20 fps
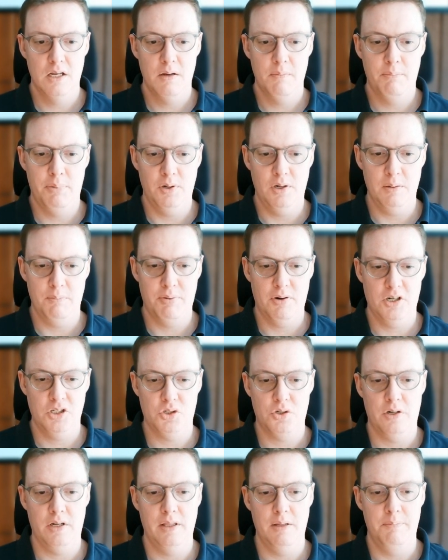putting
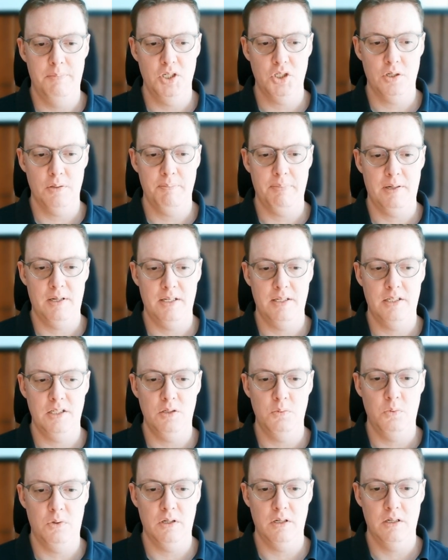pressure on the bishop on
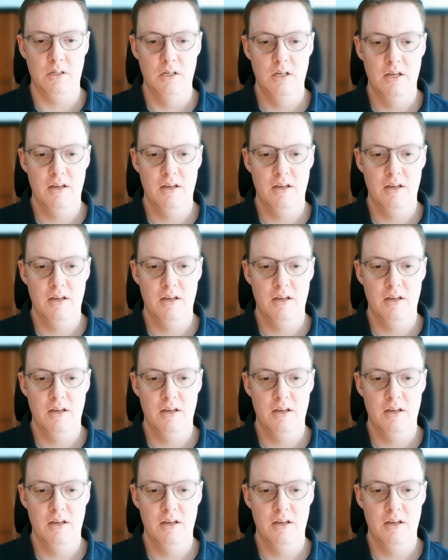d1.